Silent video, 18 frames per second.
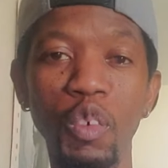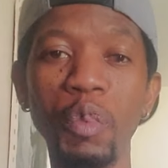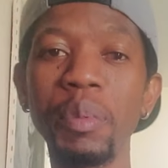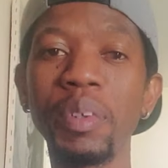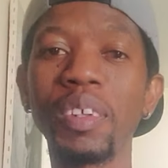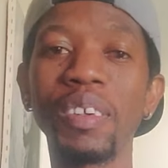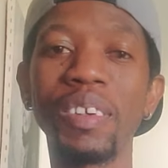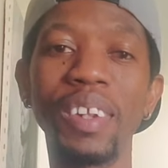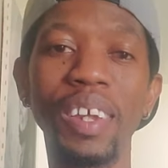
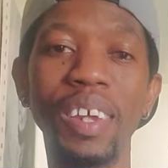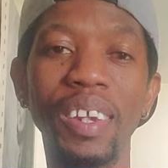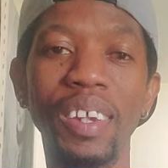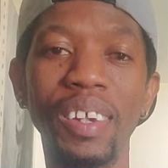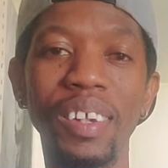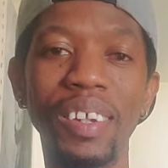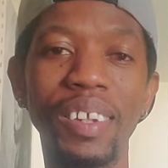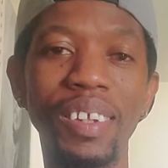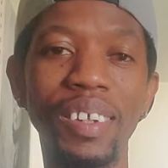Women me sound like?
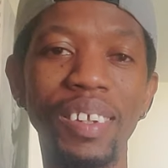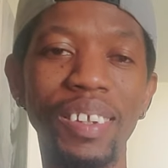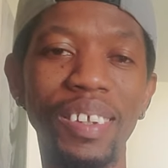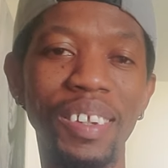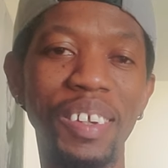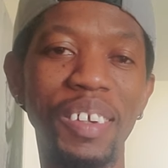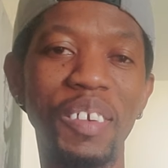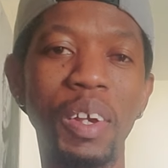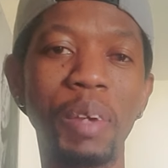
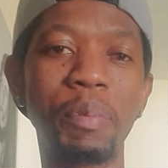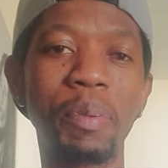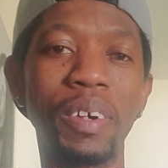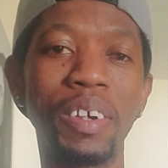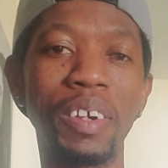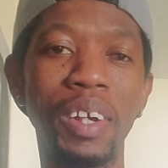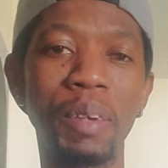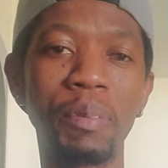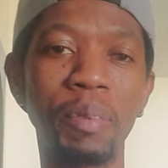
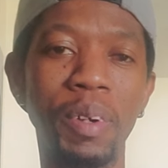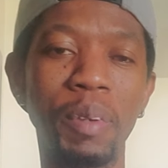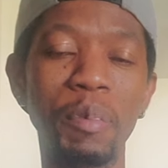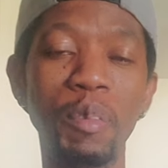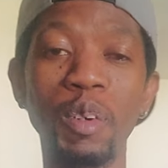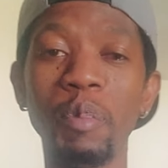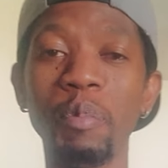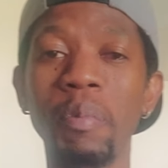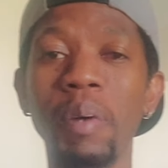Rapper crapper,
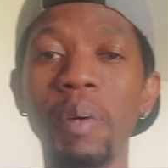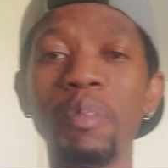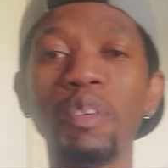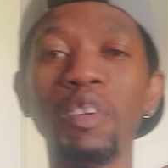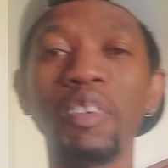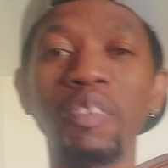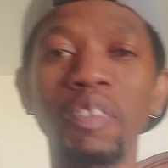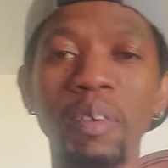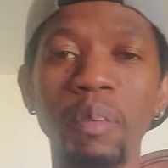but my
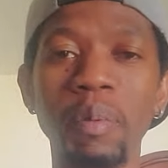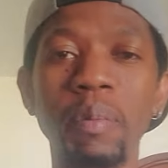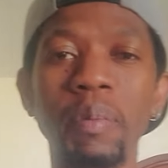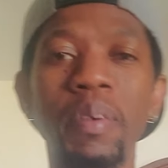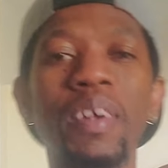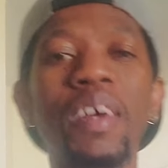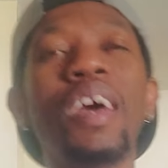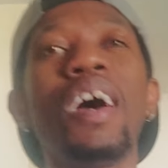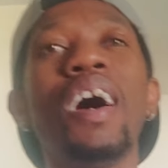beautiful
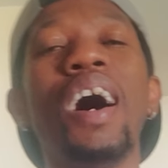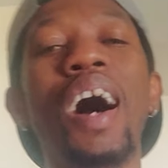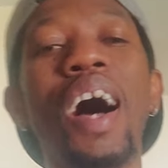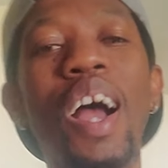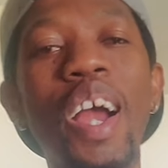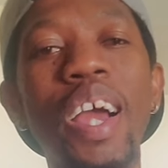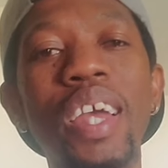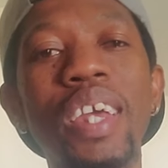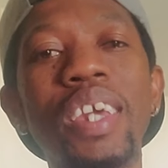people.
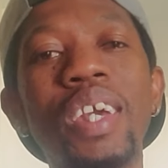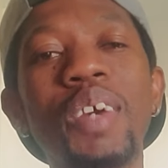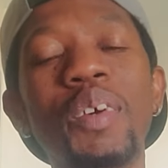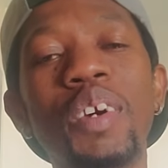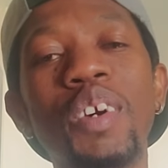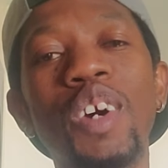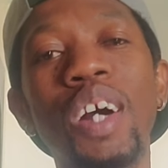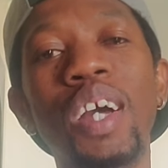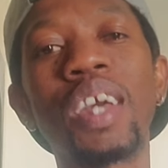Alright,
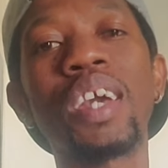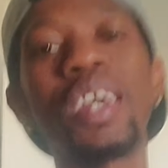here we go